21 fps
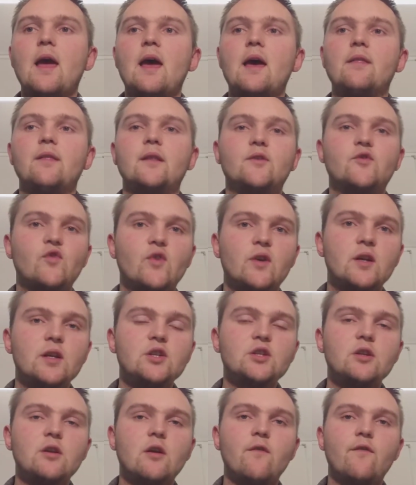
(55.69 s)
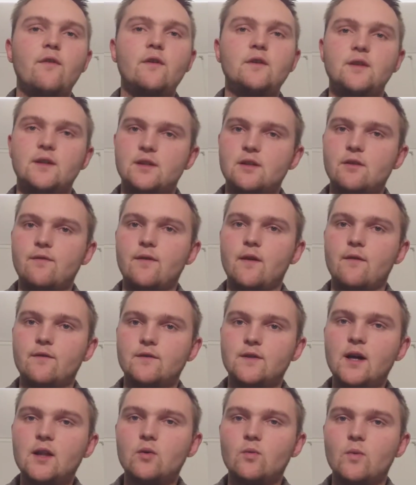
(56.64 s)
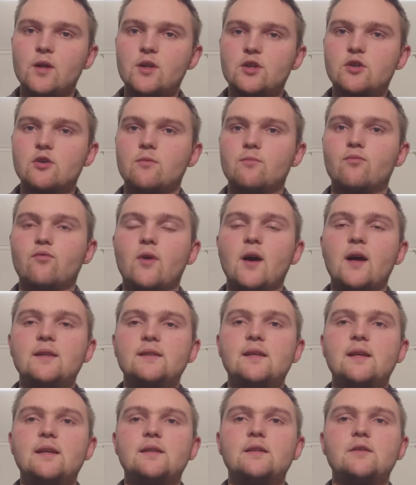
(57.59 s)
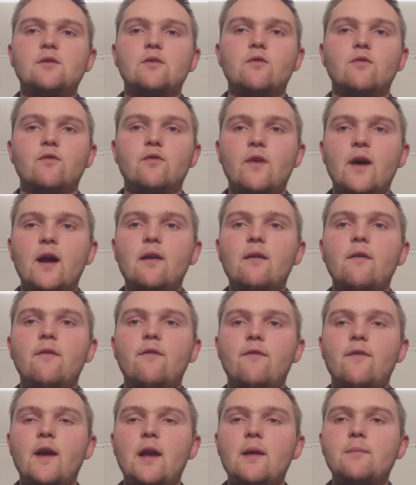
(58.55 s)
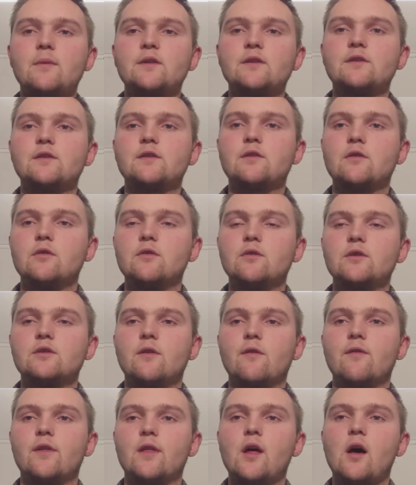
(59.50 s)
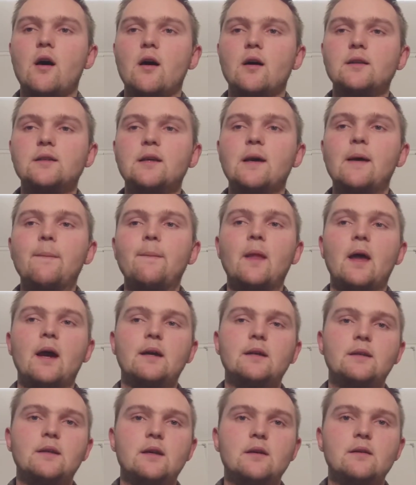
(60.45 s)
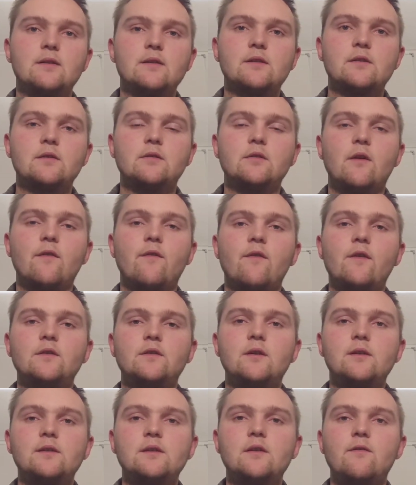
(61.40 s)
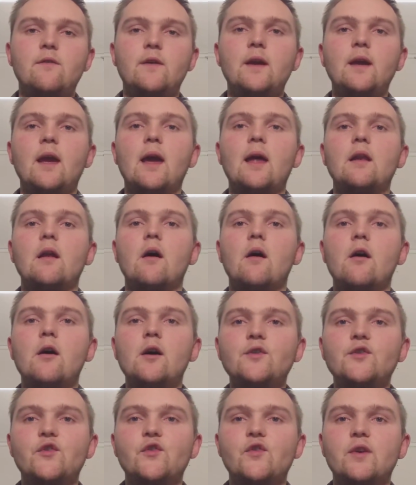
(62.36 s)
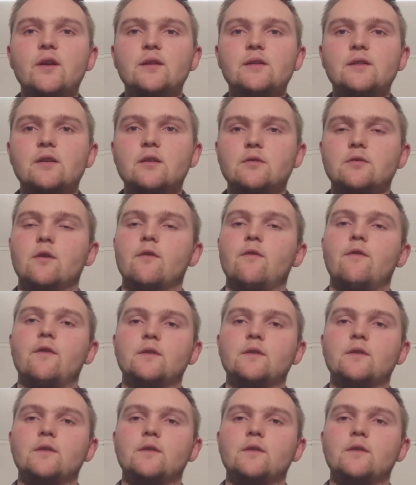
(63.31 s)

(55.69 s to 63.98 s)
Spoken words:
And the tradition of philosophy of language comprises two very famous schools of thought, ideal school of philosophy and ordinary school of